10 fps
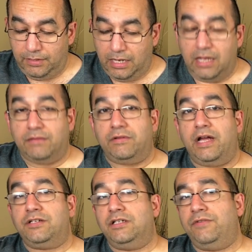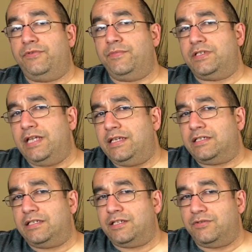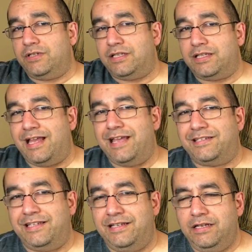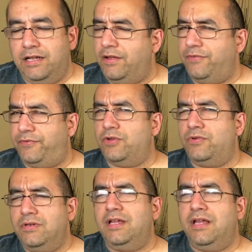um, there are actually a few mistakes in this one that the guys did, a few,